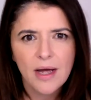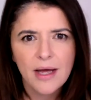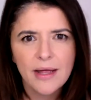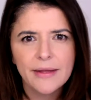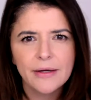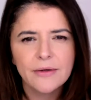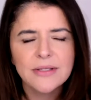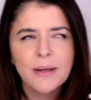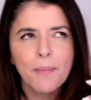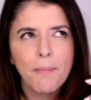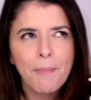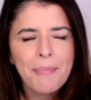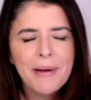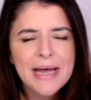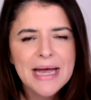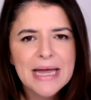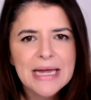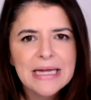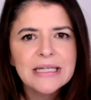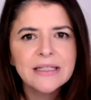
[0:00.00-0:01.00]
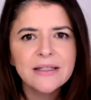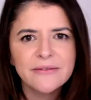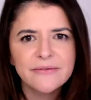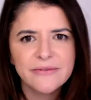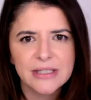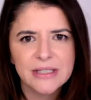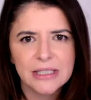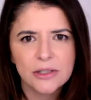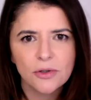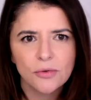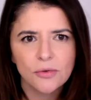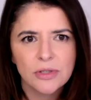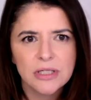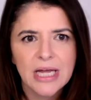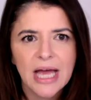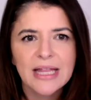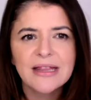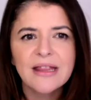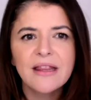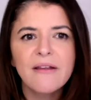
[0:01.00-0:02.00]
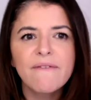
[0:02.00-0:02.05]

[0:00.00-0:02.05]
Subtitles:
there is a pang of guilt at the